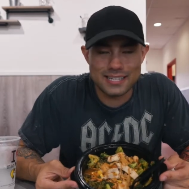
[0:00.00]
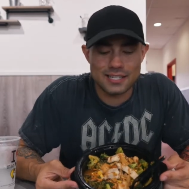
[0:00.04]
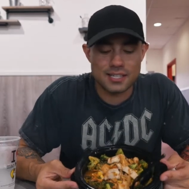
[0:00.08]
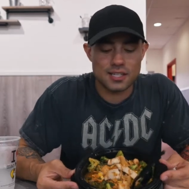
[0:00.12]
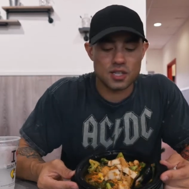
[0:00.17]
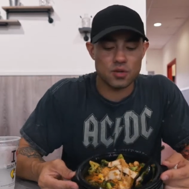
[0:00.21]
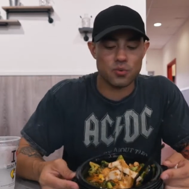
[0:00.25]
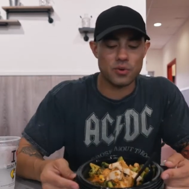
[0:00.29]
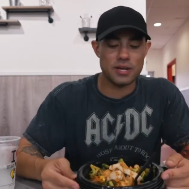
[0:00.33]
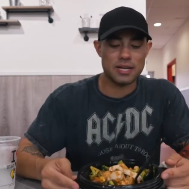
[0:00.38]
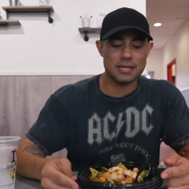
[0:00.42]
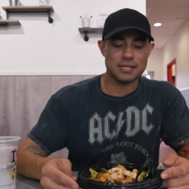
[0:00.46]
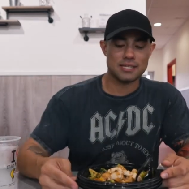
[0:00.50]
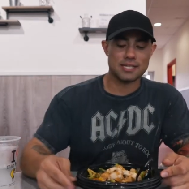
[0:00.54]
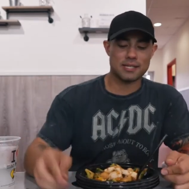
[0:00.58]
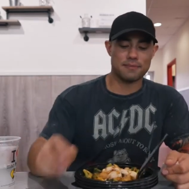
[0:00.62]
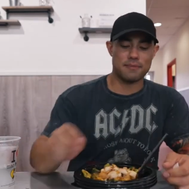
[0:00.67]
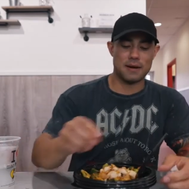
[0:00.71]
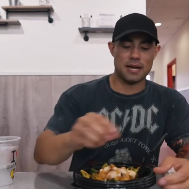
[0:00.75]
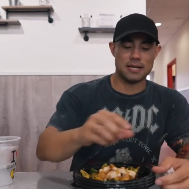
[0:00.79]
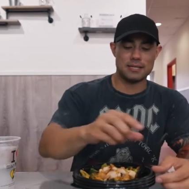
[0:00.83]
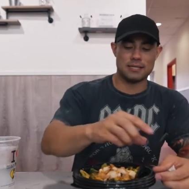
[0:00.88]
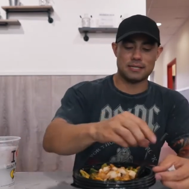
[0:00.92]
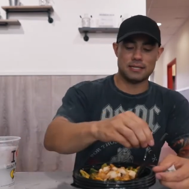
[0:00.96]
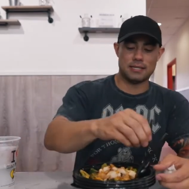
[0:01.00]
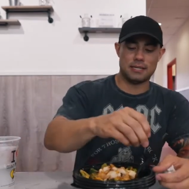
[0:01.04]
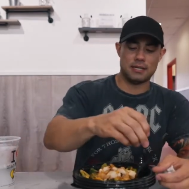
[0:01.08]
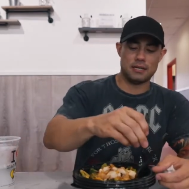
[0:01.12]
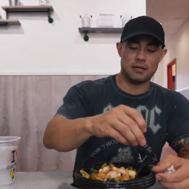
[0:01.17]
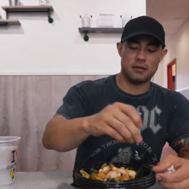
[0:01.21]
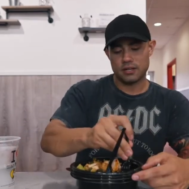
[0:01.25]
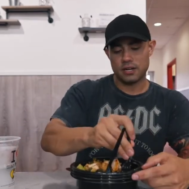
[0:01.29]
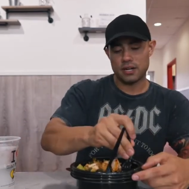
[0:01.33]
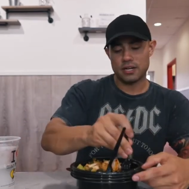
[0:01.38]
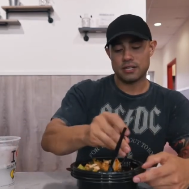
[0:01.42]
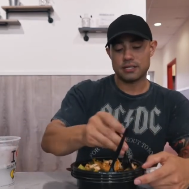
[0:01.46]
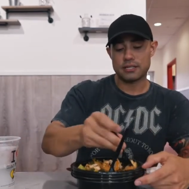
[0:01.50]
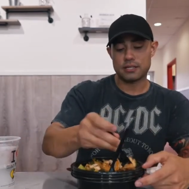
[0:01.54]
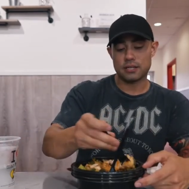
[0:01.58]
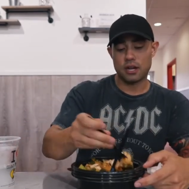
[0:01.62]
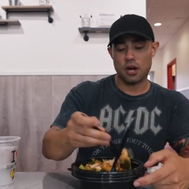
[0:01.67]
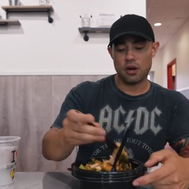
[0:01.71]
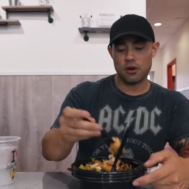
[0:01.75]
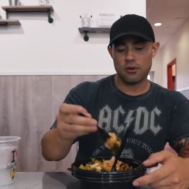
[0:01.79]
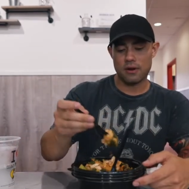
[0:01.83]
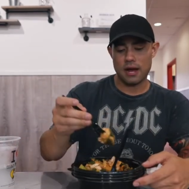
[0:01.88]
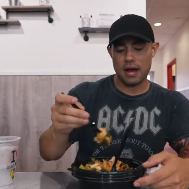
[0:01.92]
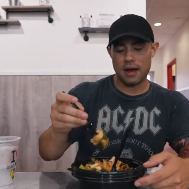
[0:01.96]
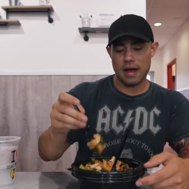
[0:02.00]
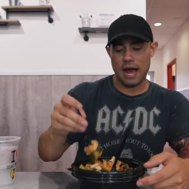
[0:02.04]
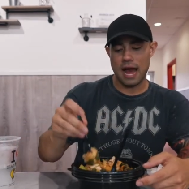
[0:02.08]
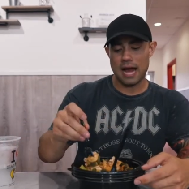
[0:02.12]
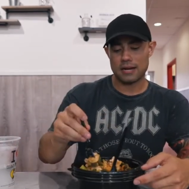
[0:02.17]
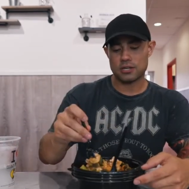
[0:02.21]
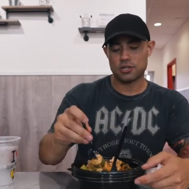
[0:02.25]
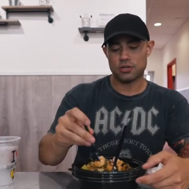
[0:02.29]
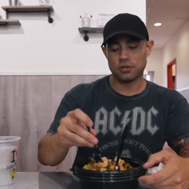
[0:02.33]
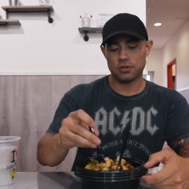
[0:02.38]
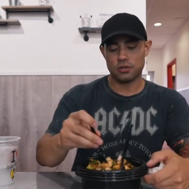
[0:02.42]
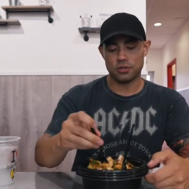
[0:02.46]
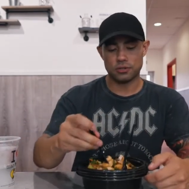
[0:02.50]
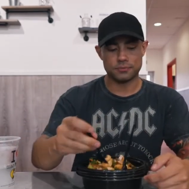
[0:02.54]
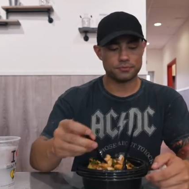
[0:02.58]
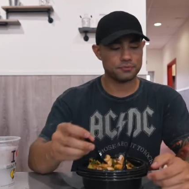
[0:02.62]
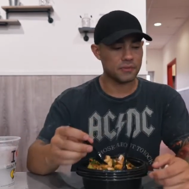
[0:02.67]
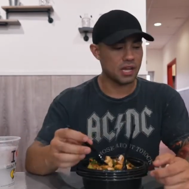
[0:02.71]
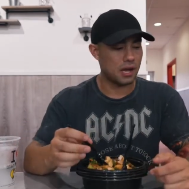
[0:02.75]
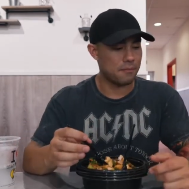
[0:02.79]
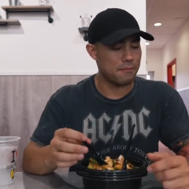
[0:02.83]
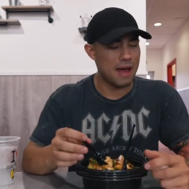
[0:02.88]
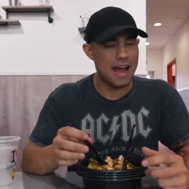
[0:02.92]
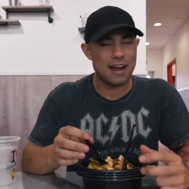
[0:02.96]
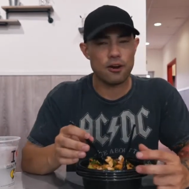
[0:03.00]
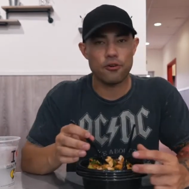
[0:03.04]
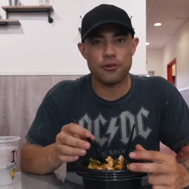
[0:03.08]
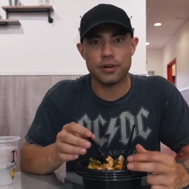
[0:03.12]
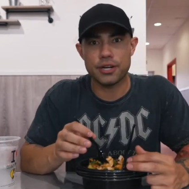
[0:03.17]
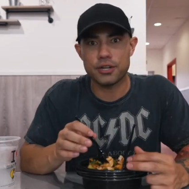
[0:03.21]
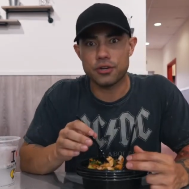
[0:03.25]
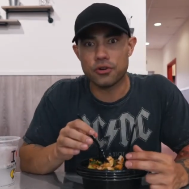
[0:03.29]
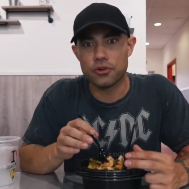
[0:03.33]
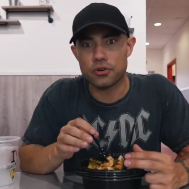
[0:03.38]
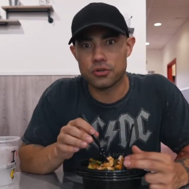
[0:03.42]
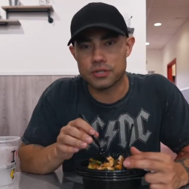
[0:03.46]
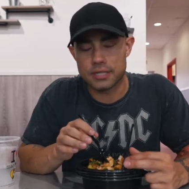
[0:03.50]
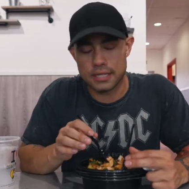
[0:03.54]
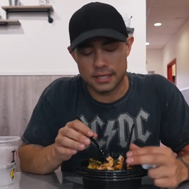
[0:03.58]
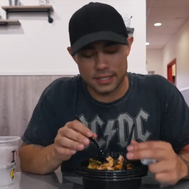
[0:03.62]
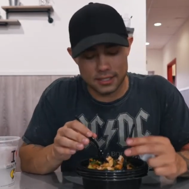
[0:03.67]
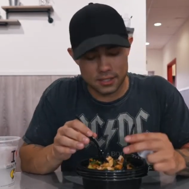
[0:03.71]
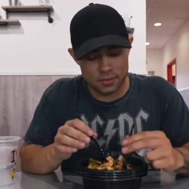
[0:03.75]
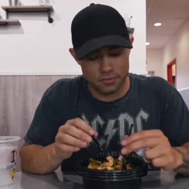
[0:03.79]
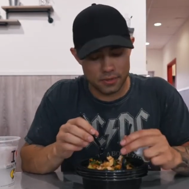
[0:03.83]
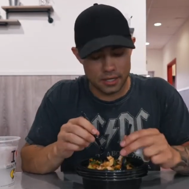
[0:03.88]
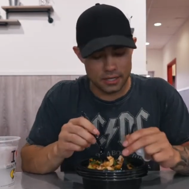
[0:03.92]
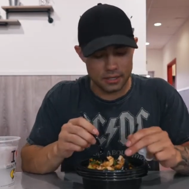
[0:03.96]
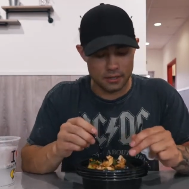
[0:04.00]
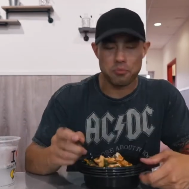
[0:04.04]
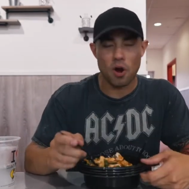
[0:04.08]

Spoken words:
sweet and spicy. There is no actual macaroni noodles in this one.